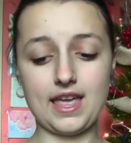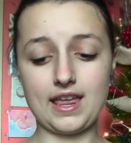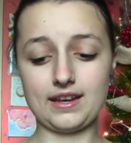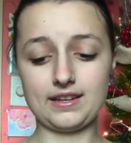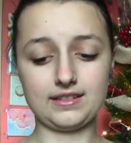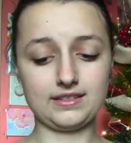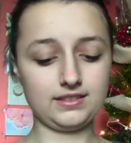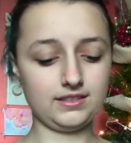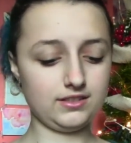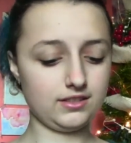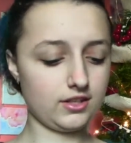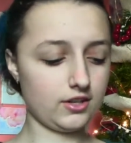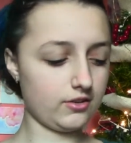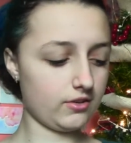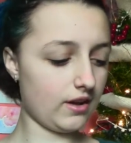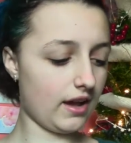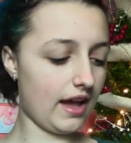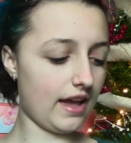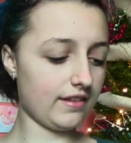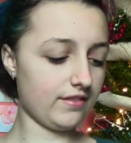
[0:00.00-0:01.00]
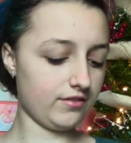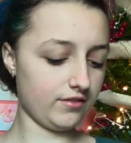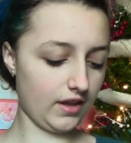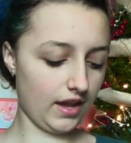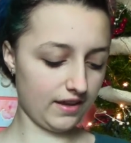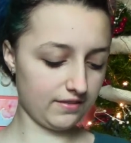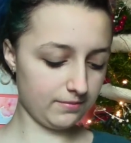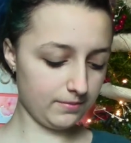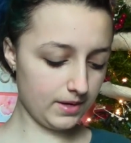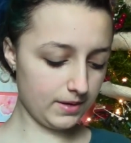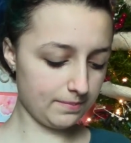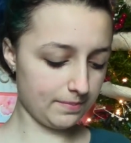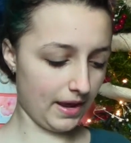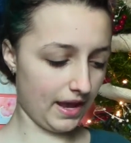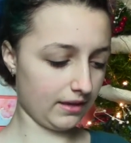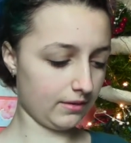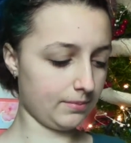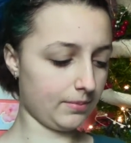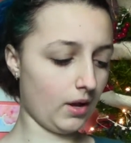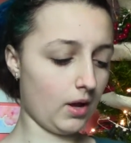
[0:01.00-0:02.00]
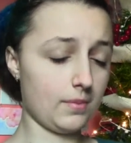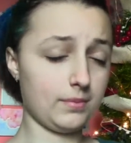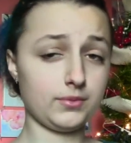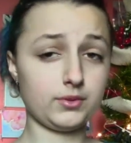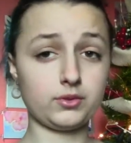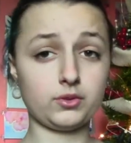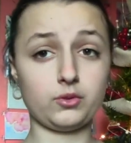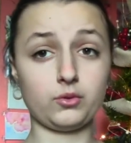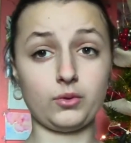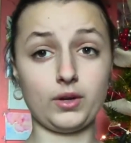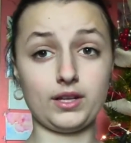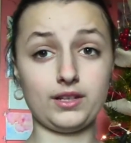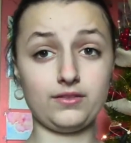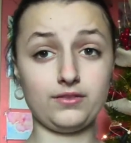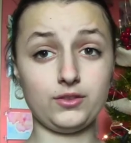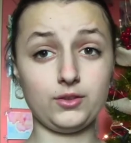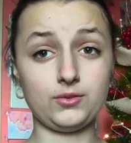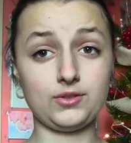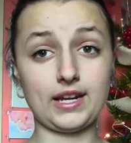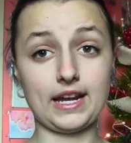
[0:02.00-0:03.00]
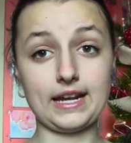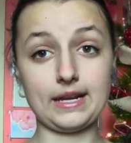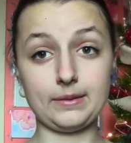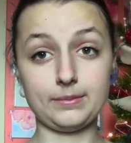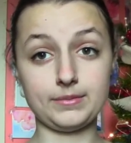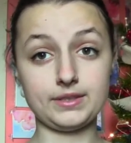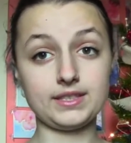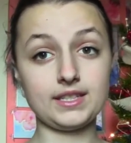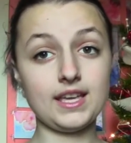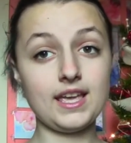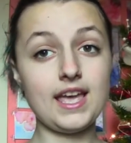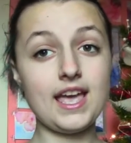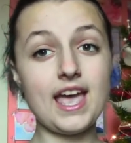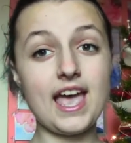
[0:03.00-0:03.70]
And you know, I've made bath bombs quite a few times,